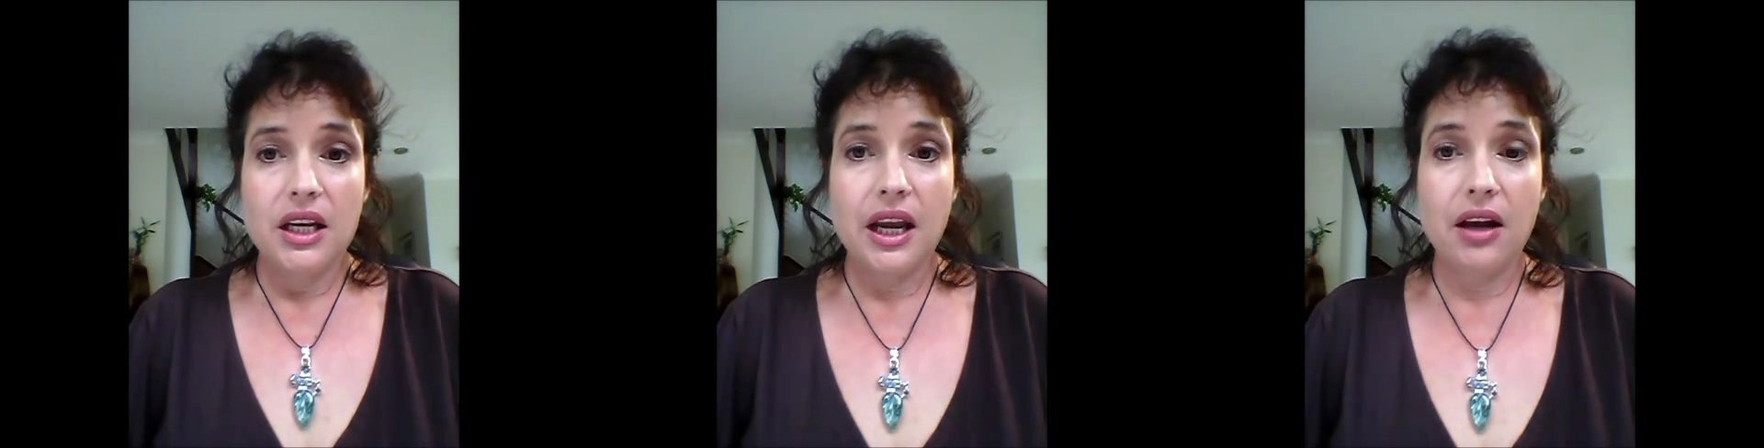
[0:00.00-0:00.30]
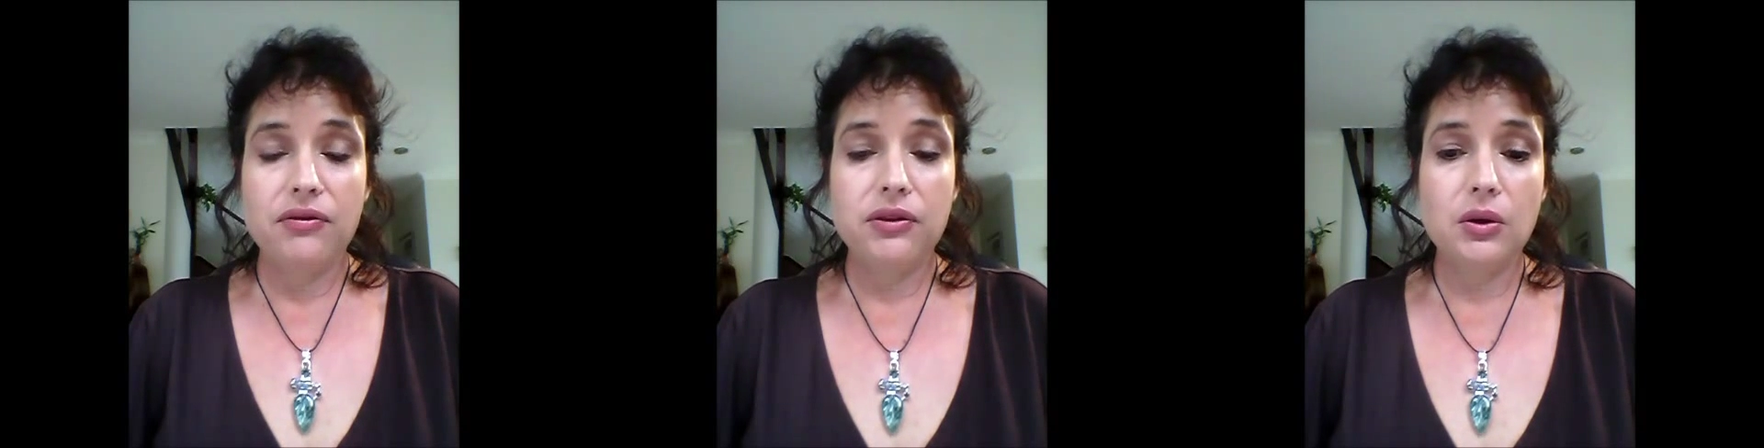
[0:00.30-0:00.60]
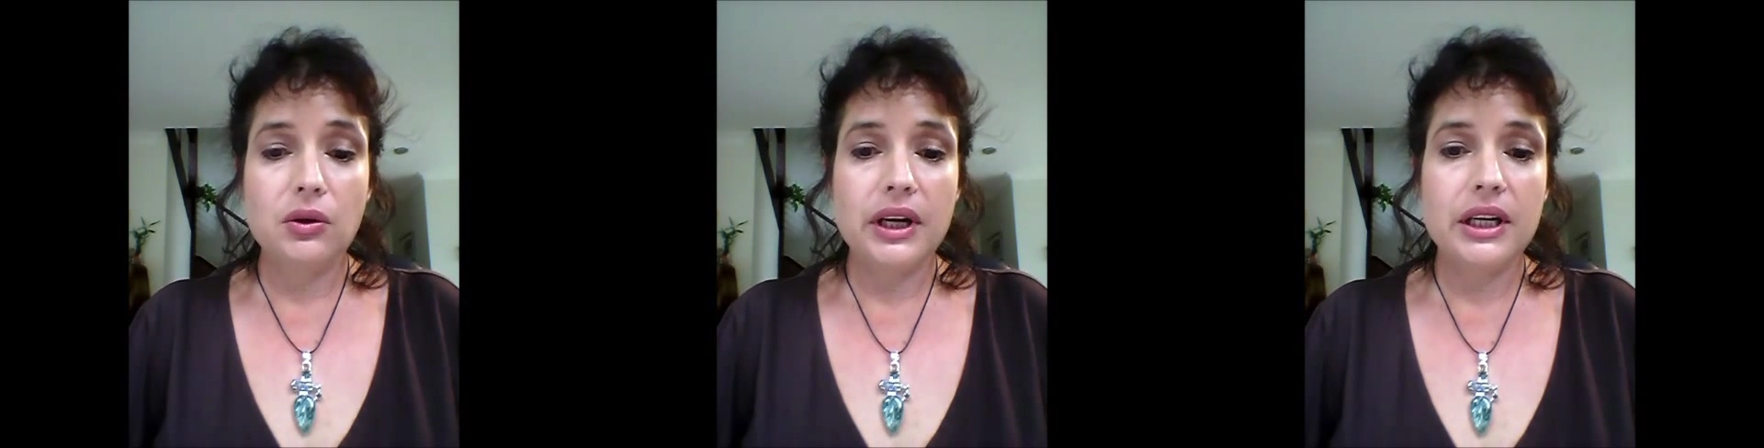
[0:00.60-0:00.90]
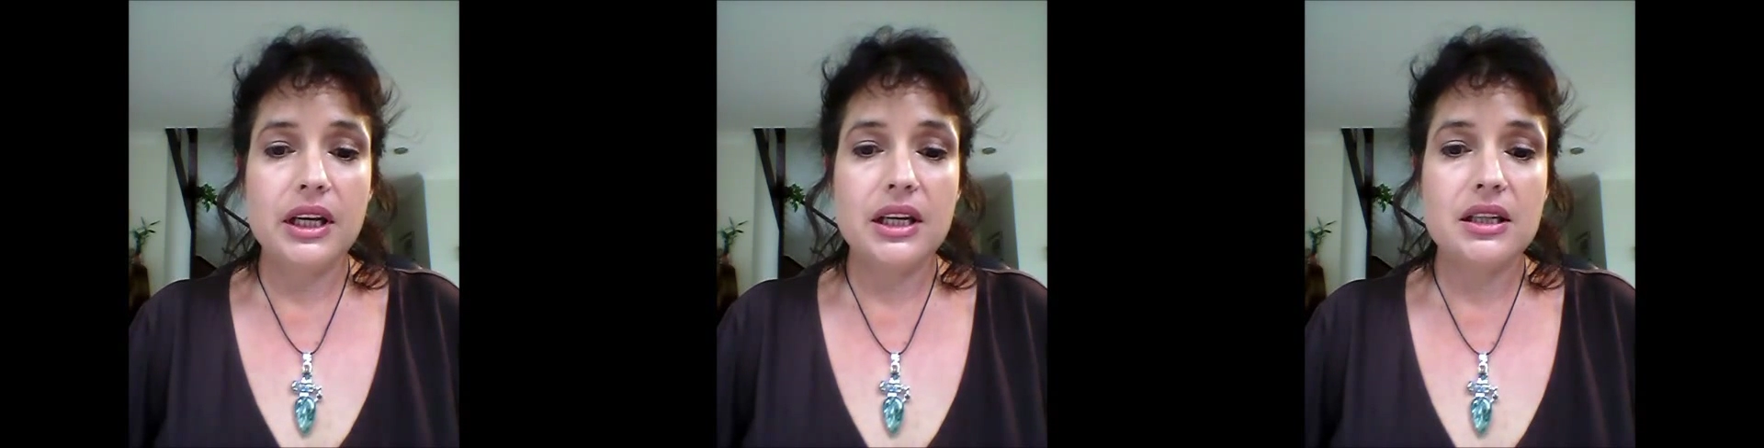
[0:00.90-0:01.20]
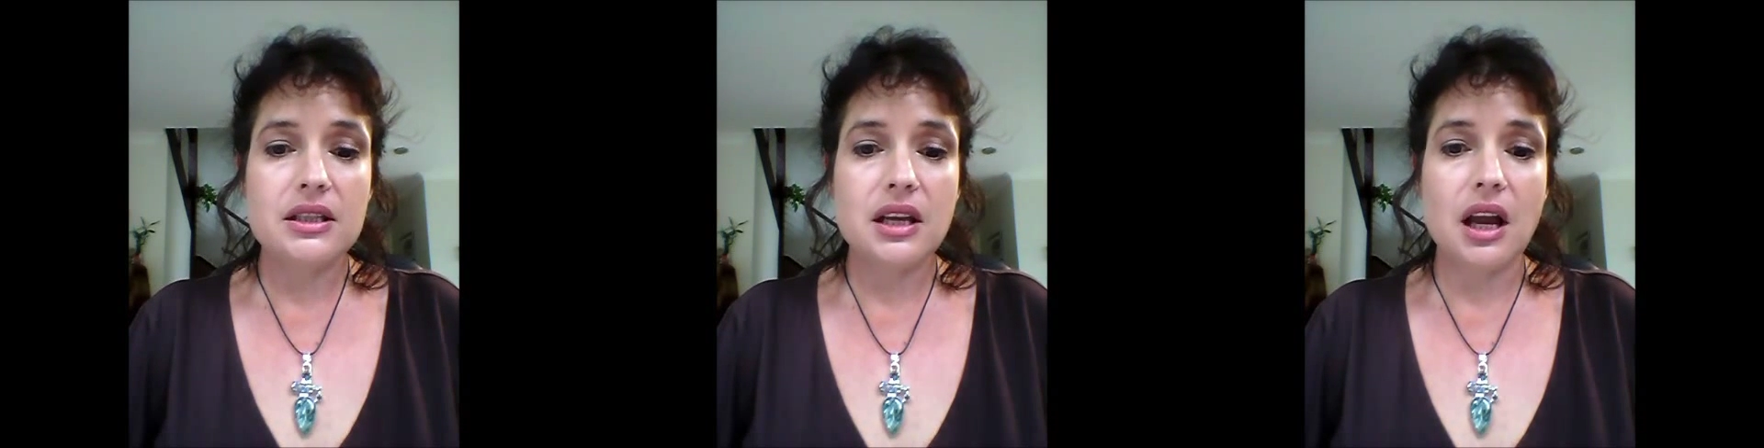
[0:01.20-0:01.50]
Now, fluorite
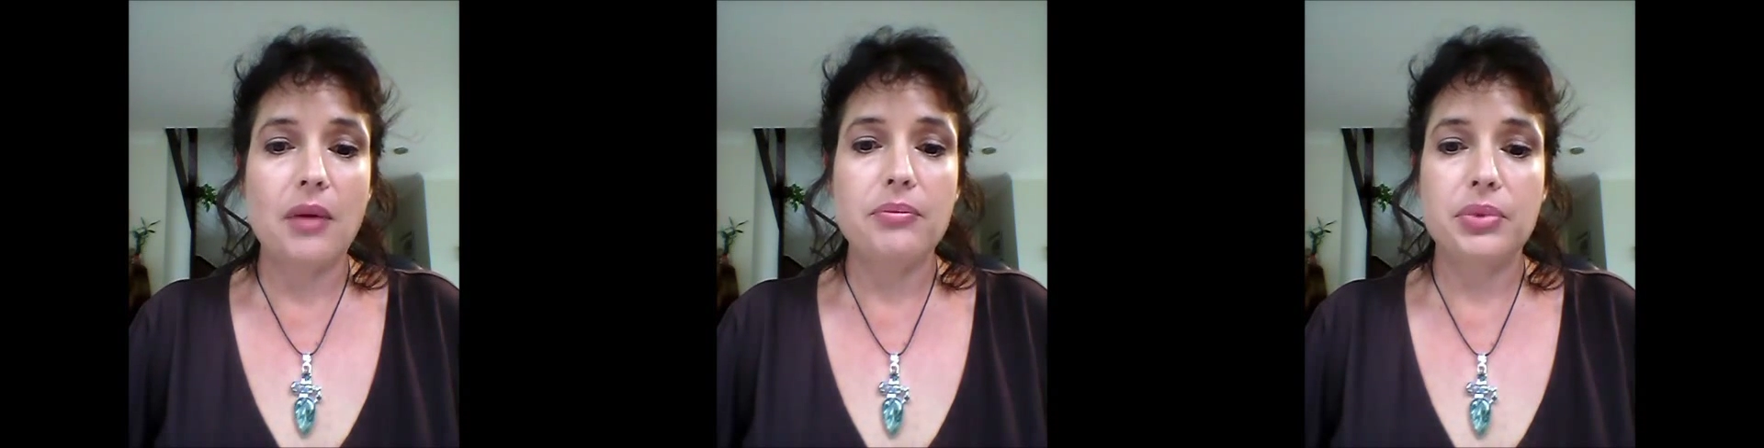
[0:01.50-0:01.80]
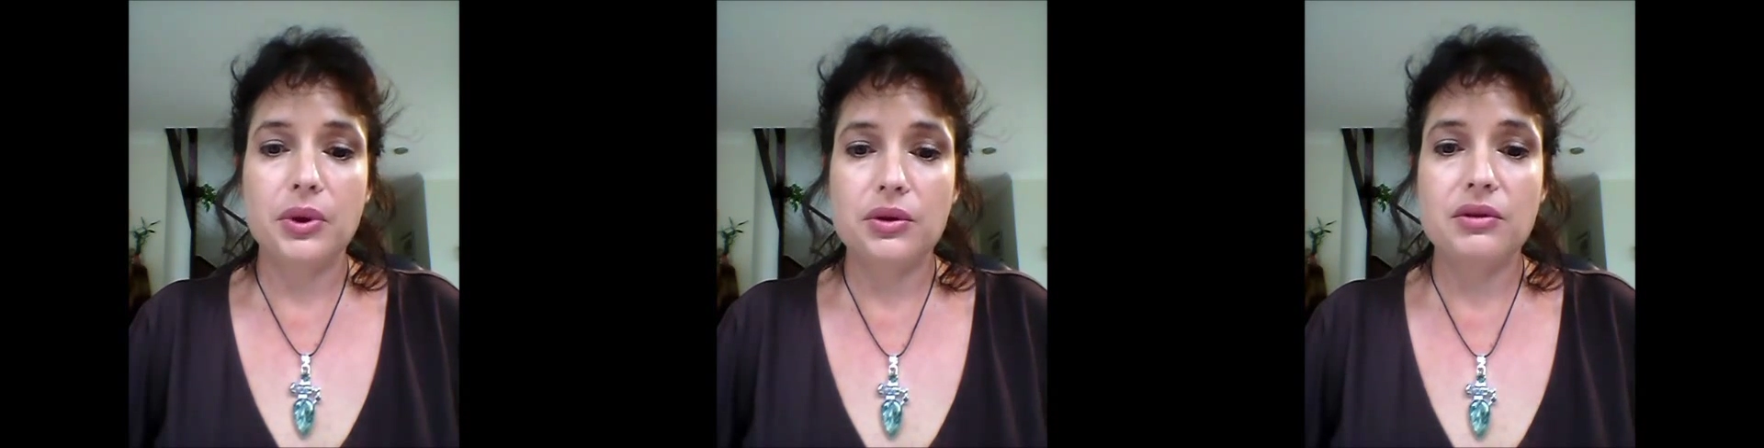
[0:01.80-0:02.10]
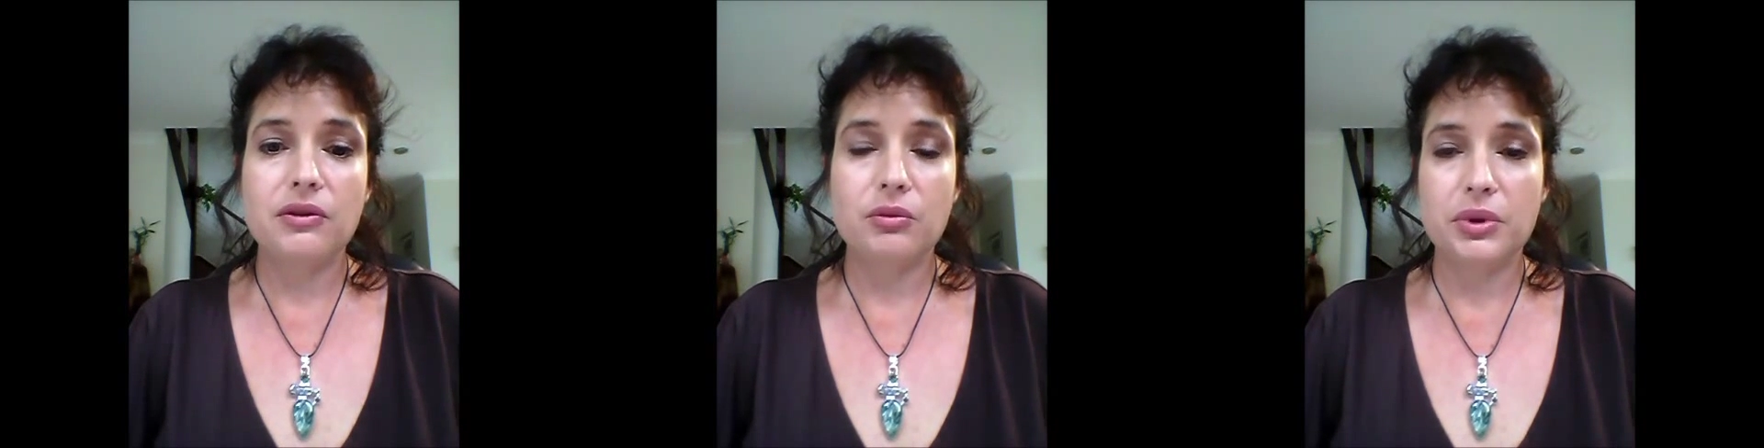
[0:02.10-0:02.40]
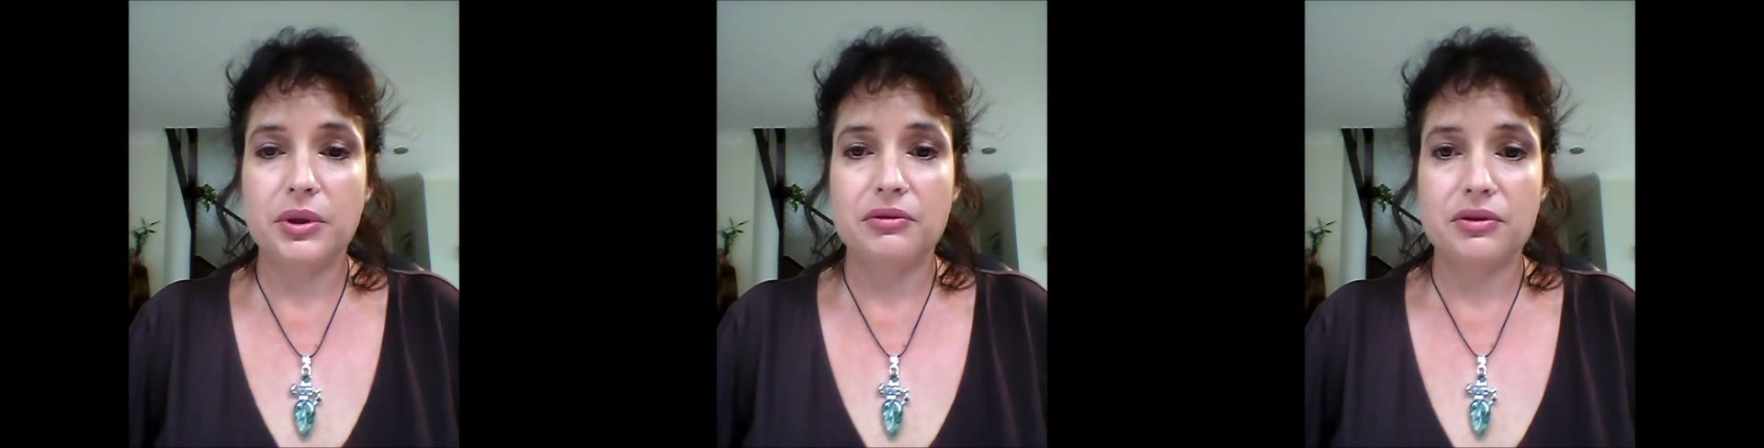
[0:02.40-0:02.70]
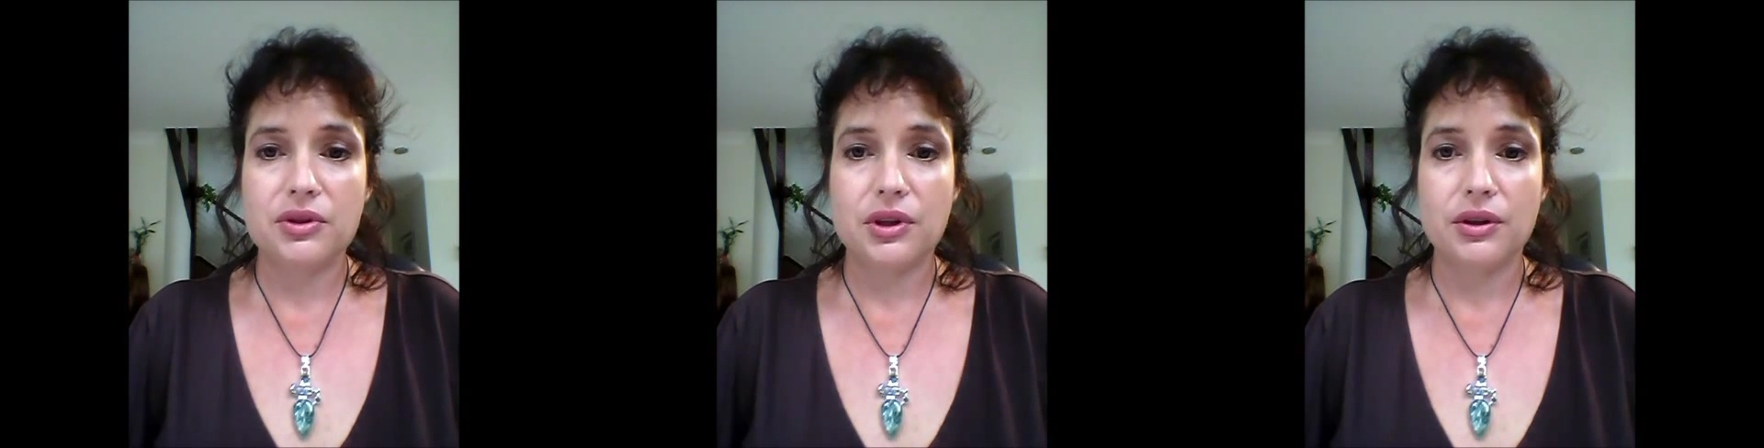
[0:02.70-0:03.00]
is a beautiful,
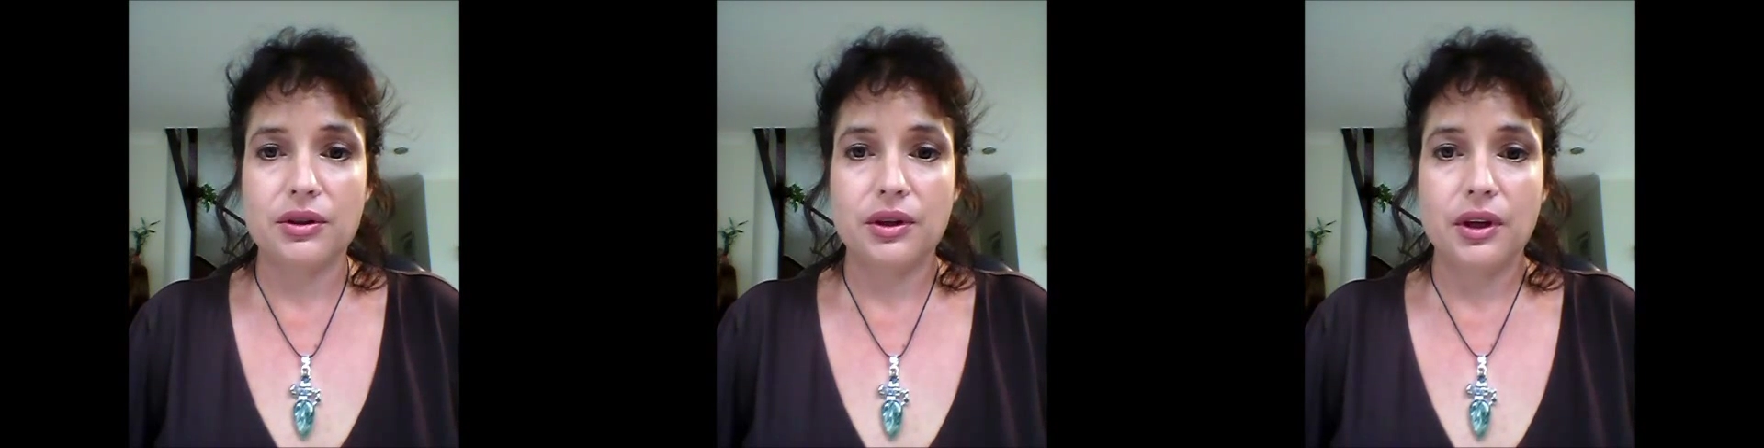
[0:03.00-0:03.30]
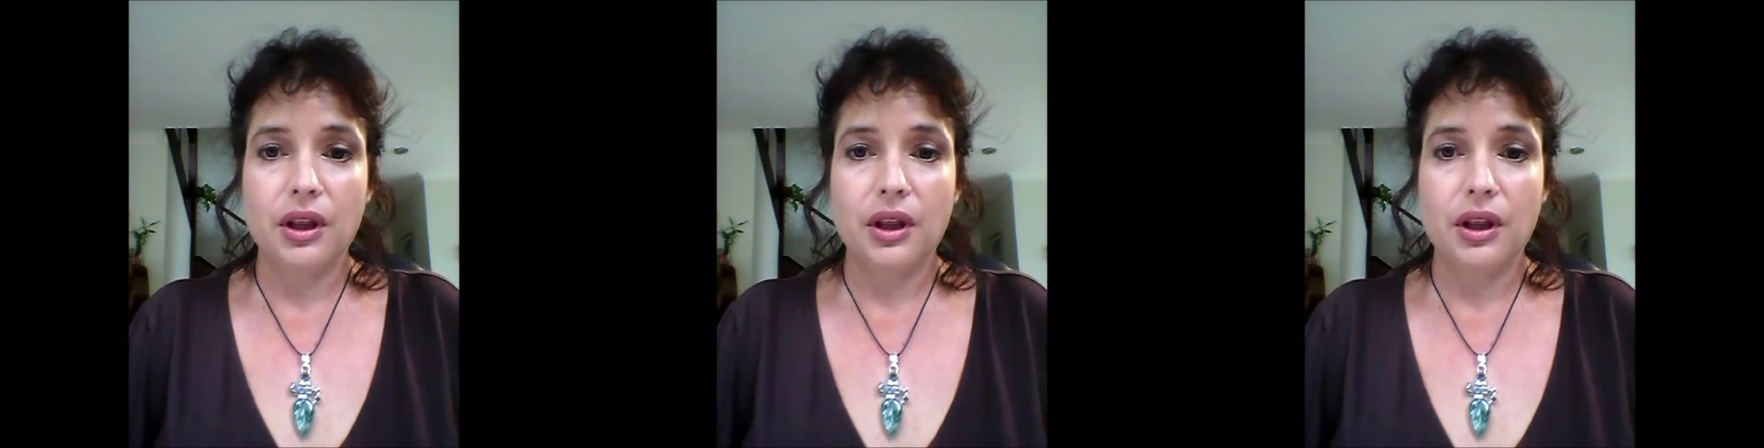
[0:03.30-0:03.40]
beautiful stone.